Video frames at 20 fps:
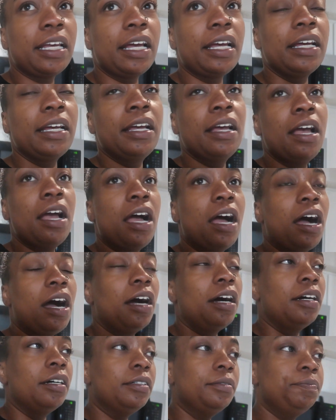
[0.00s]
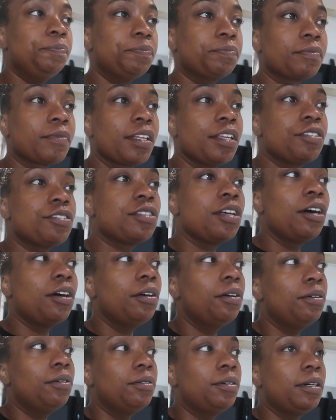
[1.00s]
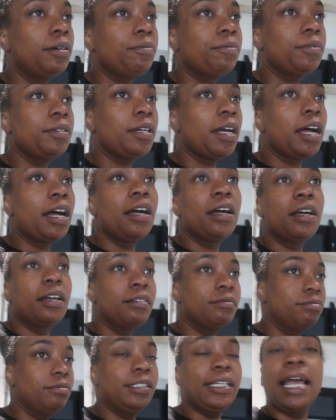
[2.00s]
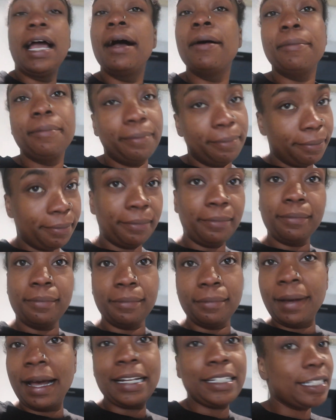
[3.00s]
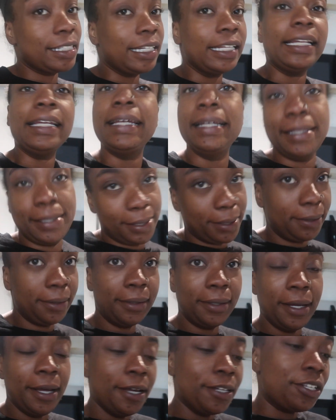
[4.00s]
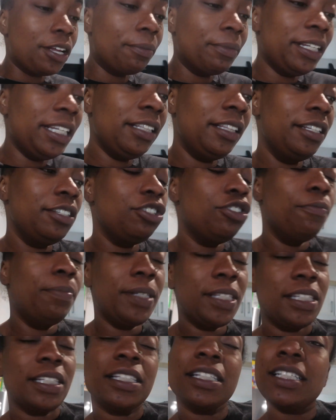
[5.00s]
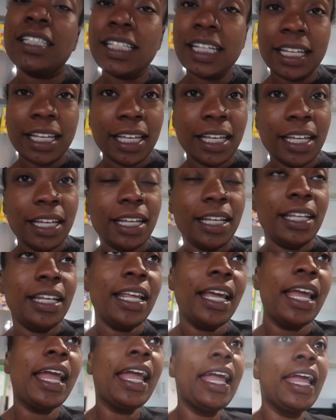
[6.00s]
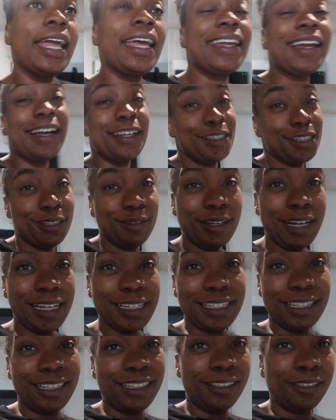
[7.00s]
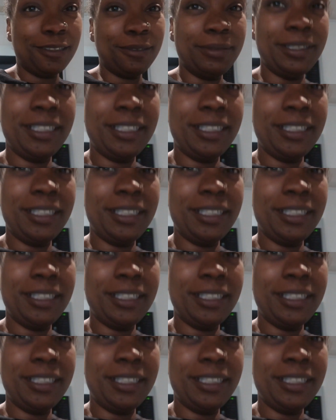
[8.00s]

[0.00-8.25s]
yet. Um, so we yeah i just need to eat so i'm gonna eat these two pieces of chicken and i'll see you guys in a little